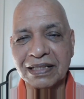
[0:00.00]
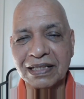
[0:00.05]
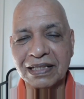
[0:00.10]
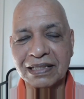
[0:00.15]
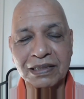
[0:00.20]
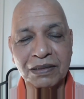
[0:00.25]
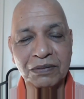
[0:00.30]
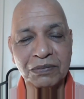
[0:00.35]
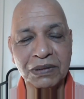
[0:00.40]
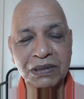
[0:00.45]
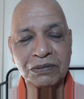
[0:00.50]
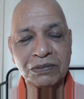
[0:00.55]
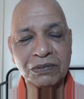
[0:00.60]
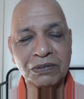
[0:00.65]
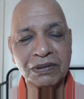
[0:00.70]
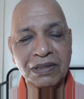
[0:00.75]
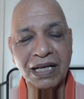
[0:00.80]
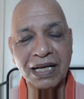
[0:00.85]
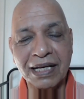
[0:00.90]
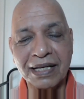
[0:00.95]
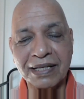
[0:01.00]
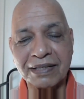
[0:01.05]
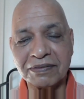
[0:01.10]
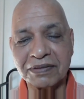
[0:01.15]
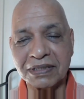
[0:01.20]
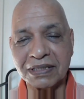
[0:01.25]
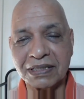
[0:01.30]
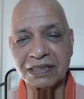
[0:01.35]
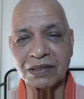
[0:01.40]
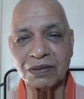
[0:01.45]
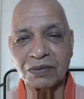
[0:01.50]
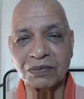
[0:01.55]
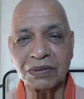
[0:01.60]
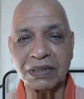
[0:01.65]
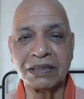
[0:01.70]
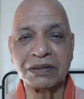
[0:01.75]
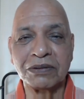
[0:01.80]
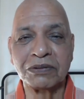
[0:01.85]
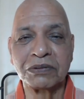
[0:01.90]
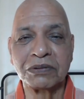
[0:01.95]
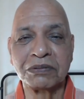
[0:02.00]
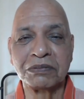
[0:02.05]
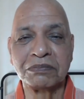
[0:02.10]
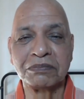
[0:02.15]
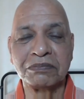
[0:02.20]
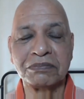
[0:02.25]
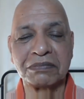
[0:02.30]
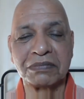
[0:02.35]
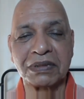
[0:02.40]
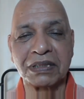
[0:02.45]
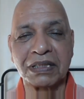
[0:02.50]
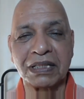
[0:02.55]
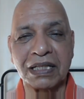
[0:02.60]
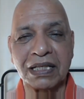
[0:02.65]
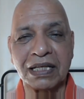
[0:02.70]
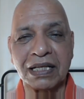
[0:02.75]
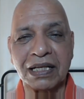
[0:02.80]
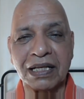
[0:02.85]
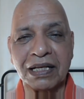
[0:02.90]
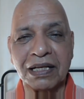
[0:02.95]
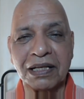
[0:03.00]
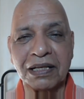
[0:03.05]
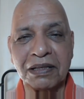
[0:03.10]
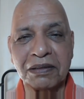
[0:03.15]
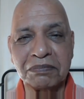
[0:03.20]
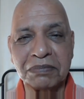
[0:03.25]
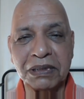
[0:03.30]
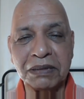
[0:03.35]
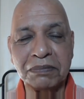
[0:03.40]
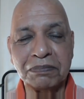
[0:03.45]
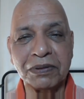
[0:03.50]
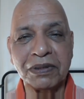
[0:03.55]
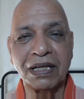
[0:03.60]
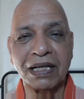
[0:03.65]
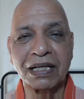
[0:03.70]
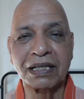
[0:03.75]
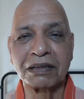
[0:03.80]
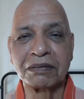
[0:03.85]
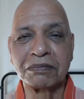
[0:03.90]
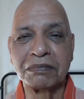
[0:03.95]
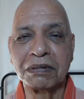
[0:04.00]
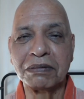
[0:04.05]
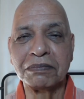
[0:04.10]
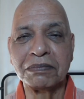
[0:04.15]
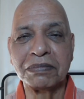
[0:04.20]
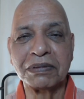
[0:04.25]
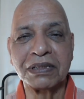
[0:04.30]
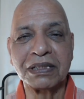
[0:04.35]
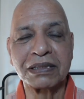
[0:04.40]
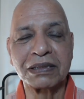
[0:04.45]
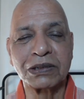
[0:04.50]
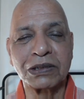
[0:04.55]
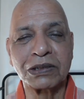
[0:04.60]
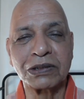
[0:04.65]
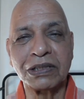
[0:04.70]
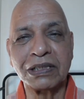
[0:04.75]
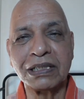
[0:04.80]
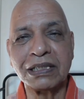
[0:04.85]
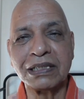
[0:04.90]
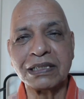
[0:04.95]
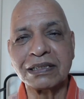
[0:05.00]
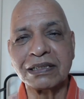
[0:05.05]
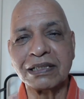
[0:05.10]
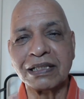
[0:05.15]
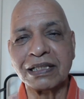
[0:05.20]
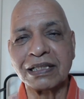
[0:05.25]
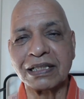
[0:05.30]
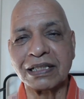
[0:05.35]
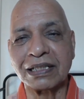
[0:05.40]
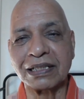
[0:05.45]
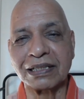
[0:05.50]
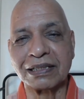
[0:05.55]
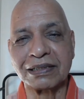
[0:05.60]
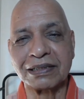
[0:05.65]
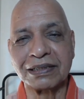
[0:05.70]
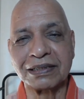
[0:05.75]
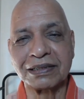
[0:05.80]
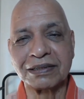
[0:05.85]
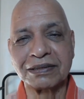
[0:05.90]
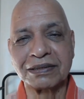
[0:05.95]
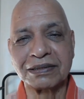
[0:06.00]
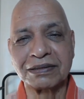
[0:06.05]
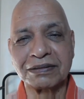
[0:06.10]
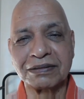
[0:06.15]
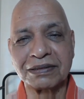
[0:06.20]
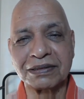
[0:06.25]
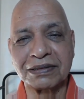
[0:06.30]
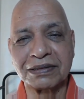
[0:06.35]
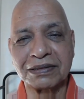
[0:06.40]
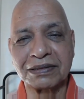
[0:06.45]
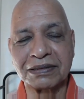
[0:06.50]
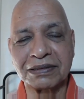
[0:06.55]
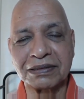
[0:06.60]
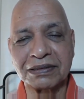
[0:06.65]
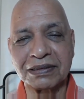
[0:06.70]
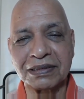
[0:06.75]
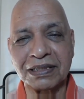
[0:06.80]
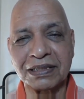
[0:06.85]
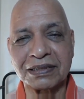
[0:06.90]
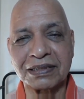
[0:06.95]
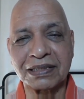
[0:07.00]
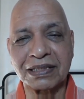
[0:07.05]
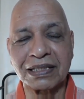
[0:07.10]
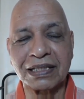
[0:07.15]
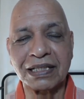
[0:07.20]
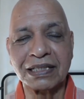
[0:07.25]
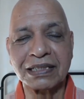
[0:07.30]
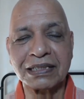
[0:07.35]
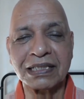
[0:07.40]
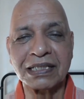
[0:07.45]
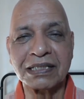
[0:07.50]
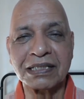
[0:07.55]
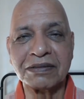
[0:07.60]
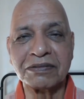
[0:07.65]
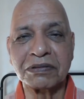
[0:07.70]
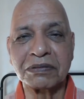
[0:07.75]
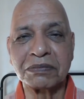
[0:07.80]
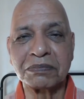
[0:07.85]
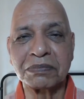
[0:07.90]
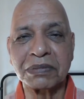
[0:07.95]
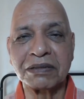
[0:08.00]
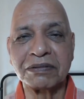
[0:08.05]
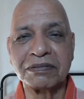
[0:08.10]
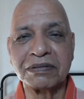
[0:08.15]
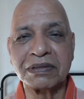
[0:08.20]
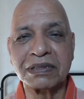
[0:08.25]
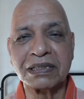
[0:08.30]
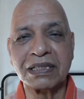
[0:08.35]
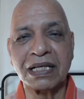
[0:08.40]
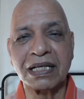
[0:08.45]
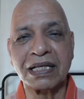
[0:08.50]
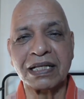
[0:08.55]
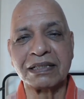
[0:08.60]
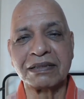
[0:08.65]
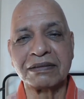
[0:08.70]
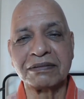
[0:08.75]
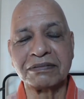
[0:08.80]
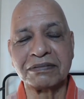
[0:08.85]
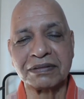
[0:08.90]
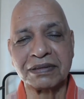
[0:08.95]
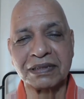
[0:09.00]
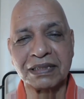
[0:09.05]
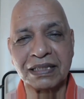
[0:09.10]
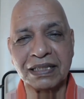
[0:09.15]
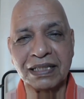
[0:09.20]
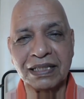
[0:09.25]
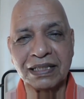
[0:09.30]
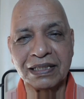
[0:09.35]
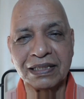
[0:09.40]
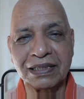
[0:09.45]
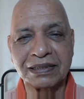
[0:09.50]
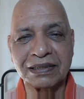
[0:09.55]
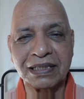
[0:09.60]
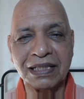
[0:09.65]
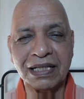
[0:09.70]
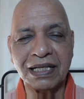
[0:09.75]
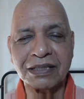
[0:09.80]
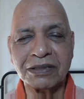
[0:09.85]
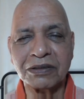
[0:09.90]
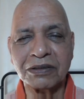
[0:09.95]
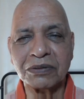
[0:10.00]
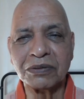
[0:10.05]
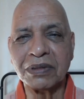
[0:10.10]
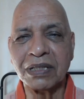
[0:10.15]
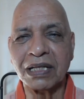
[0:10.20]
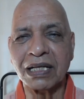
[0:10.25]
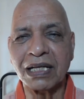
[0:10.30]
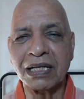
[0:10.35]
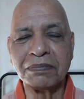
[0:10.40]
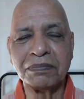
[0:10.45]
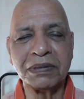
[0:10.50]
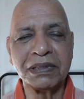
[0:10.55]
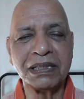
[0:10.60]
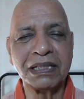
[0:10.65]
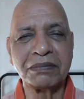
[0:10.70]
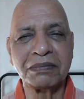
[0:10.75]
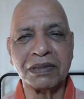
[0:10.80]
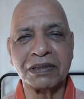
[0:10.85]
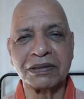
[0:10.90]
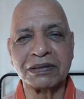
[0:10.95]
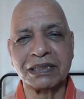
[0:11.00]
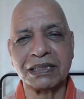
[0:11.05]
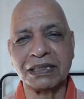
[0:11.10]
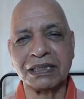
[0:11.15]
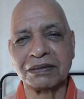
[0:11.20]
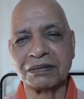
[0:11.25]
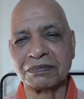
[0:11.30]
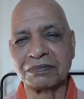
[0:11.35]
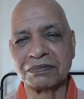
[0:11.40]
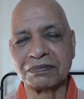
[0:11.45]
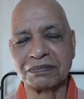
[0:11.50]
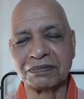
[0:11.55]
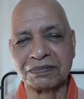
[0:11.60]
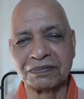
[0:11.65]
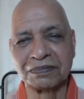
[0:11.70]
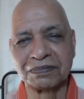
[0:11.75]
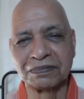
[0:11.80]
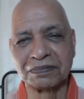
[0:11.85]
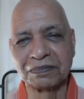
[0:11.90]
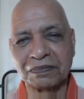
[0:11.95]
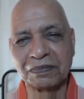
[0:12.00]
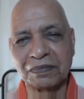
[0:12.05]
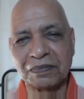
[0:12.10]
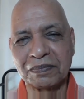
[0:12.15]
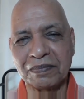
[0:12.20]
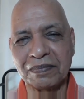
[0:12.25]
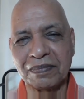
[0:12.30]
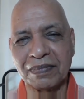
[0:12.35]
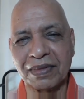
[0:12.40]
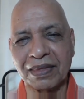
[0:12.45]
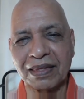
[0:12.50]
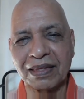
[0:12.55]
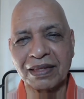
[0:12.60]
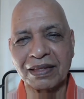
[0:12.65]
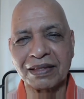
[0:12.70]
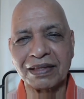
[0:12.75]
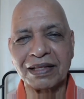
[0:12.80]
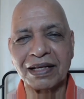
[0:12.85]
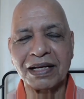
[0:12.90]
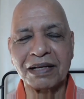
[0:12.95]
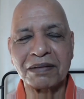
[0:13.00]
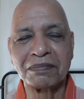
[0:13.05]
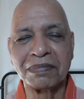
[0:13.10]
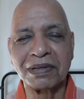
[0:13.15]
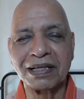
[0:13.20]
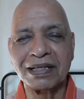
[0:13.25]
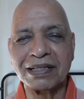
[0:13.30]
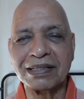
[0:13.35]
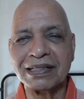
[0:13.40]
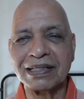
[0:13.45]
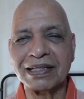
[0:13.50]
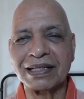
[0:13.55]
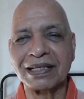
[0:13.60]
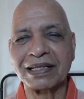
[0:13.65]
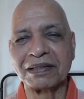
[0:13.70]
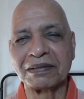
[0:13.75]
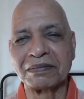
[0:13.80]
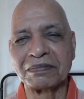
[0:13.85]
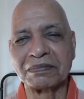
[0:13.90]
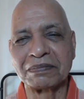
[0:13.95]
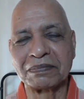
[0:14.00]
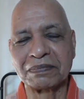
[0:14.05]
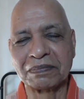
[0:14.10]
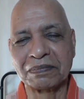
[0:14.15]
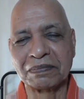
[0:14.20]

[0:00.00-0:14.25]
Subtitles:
And the one who laughs is the one whom people are remembering joyously, his connections from previous life. They are so happy about him. They are blessing him.